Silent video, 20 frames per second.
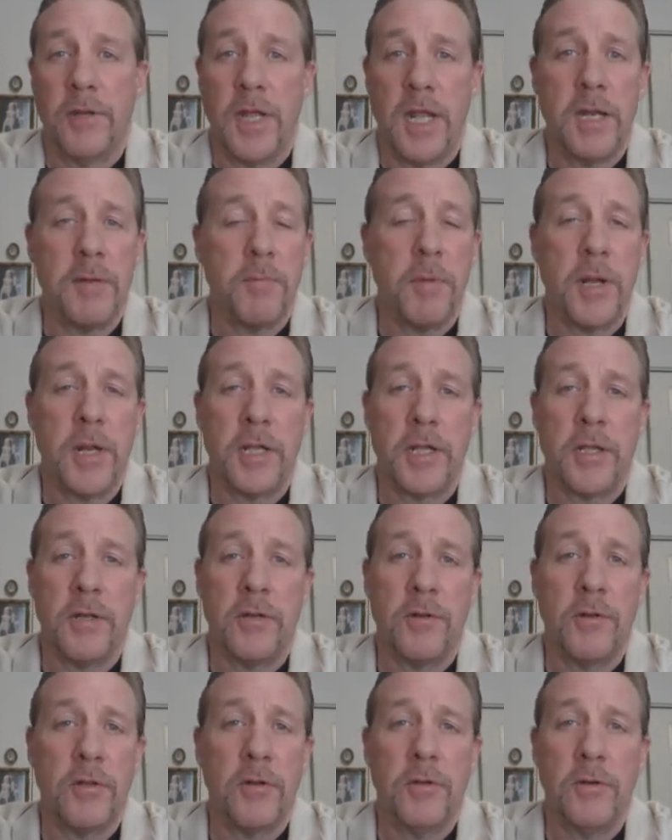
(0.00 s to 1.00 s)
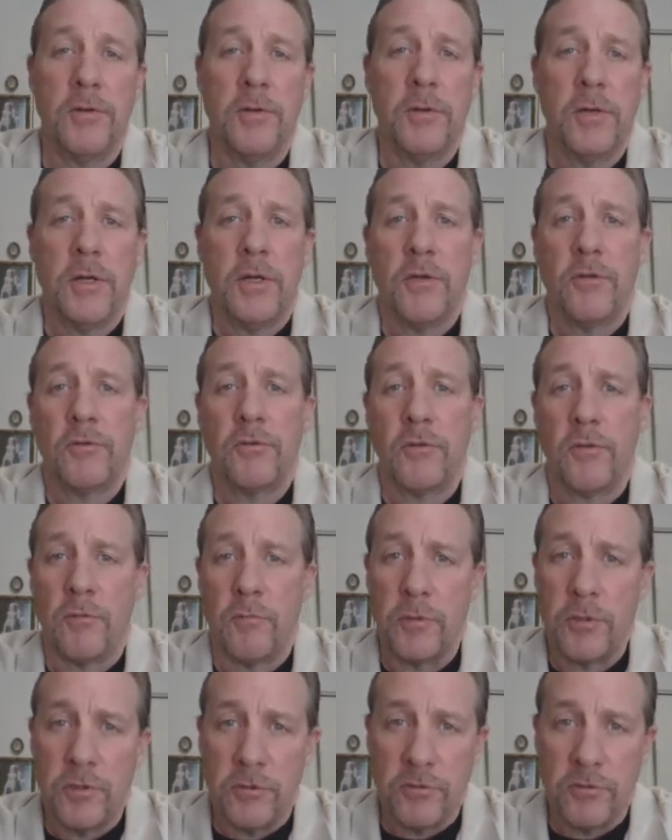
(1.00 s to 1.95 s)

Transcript: that anybody can do, so that